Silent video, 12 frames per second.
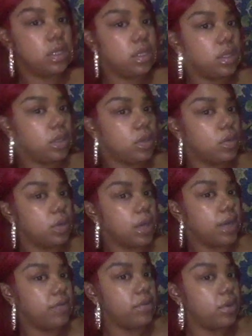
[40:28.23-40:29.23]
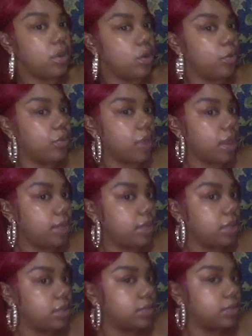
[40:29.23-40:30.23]
you will have no
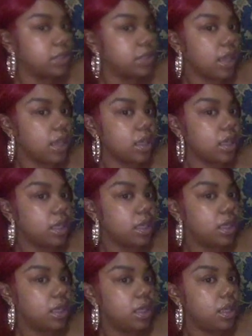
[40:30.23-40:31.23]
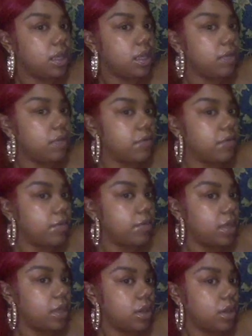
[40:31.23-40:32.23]
problems. Like, even from
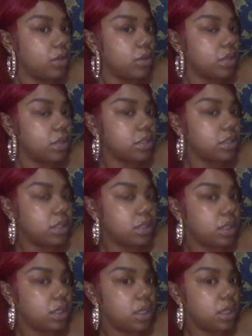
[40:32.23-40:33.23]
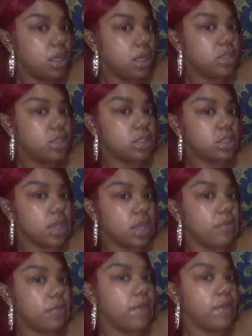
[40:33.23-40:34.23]
here, you can see just
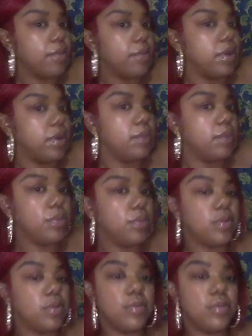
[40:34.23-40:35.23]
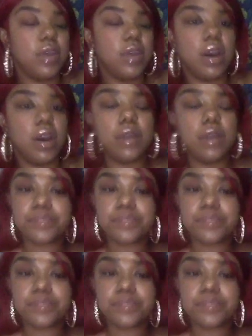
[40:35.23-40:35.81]
how vibrant and beautiful they are.